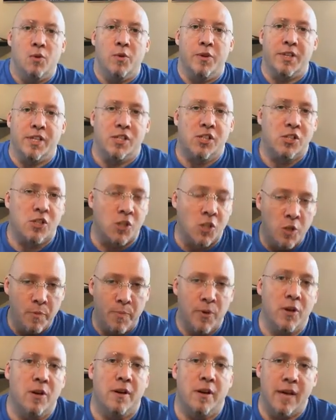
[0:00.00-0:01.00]
with a
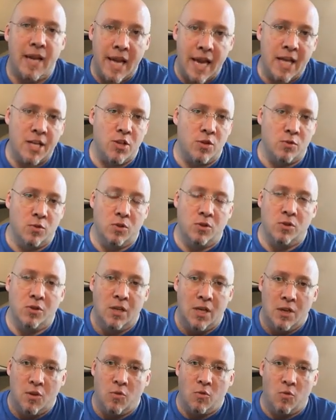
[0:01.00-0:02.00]

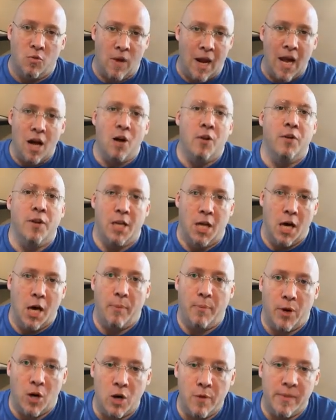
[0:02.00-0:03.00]
supernatural
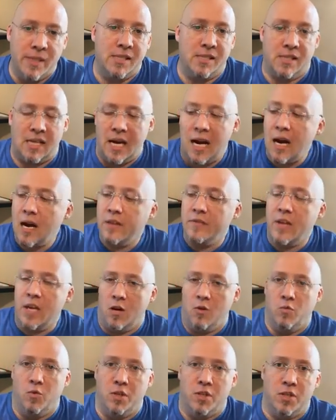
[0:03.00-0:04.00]
roundup herbicide
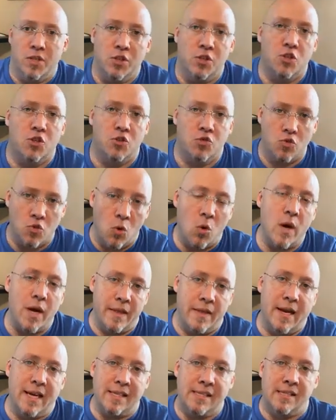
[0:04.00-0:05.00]
that would destroy
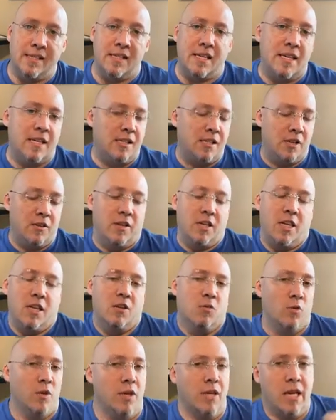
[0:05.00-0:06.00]
that seed so that
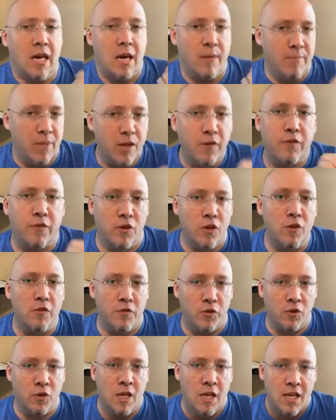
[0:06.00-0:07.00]
it would not be
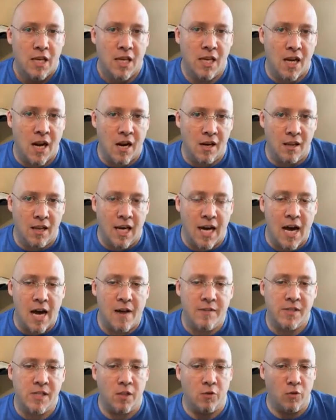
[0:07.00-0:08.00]
fruitful in our
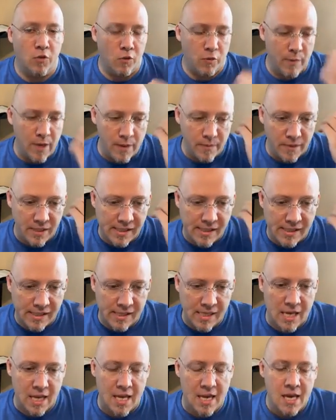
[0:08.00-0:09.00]
lives and that we would be able to
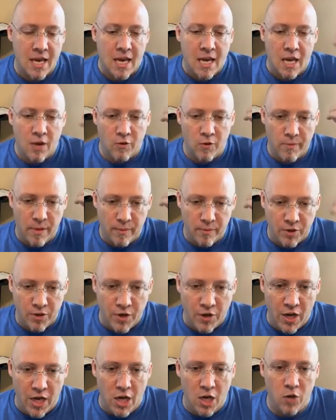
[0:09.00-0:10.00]
see and we'd be able to
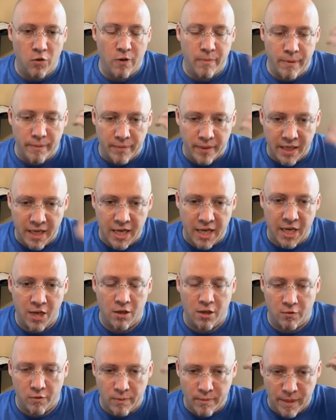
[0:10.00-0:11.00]
know, we'd be able to
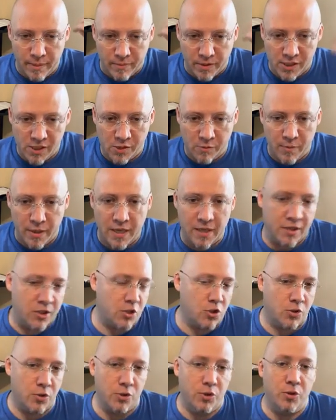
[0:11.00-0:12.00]
hear, and we'd be able to speak the
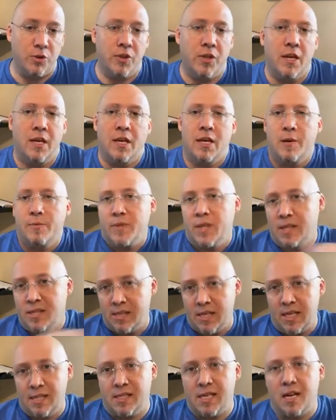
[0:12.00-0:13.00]
truth that
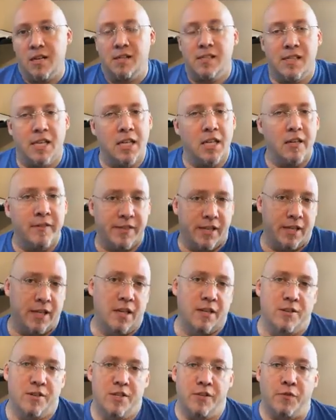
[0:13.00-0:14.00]
sets ourselves and
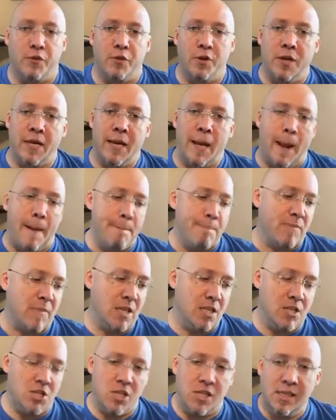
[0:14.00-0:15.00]
others free
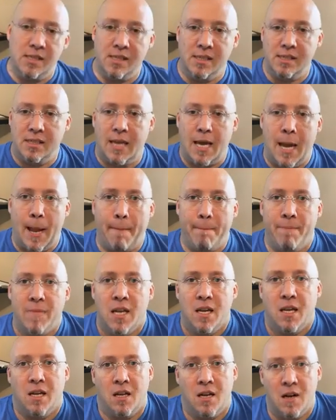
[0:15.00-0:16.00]
in Jesus' name.
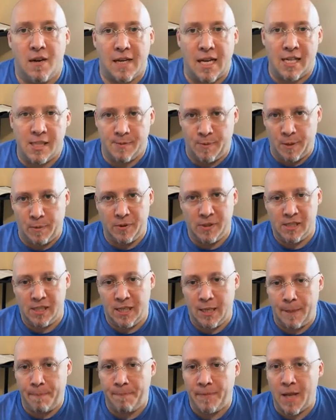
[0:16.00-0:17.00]
And all God's people
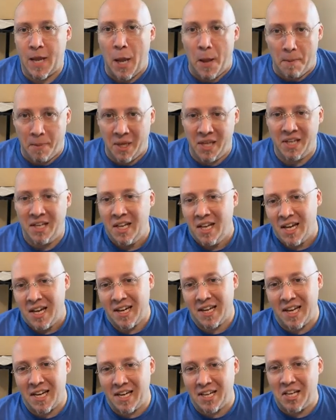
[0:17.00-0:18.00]
said, Amen.
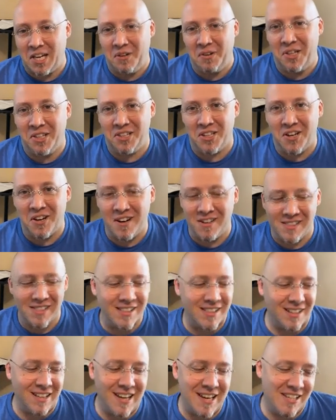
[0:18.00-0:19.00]
I got to go. Hit the hearts,
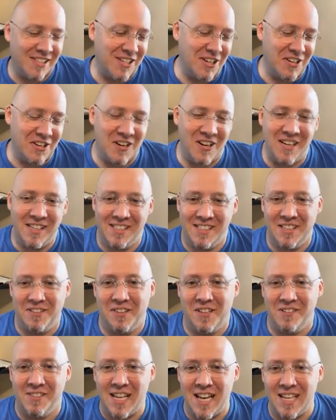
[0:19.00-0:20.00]
hit the lights, go crazy on
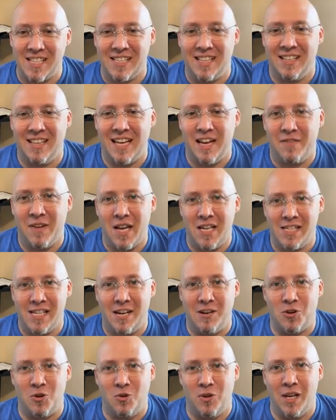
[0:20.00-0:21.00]
those hashtag live, hashtag
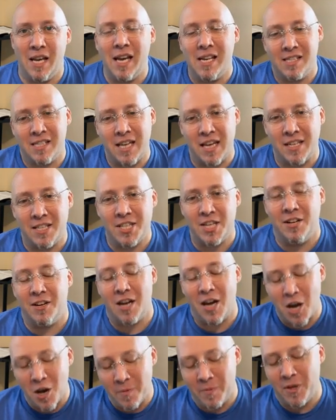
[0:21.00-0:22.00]
record, hashtag shared.
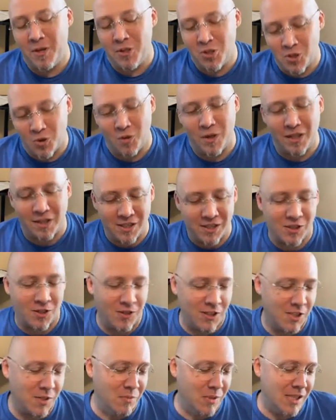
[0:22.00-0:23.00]
I hope you're enjoying this
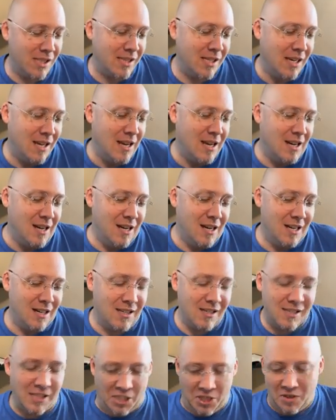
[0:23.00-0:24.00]
Christmas
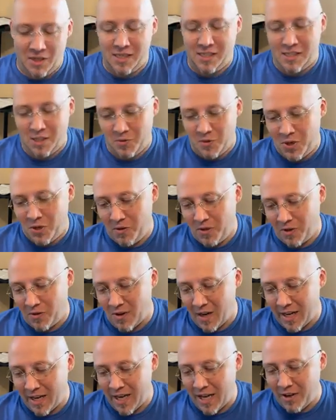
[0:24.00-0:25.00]
uh, series that we're doing
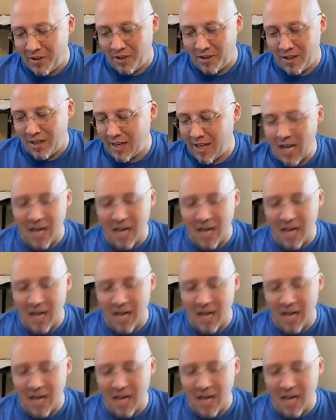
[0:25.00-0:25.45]
right now. And you're like,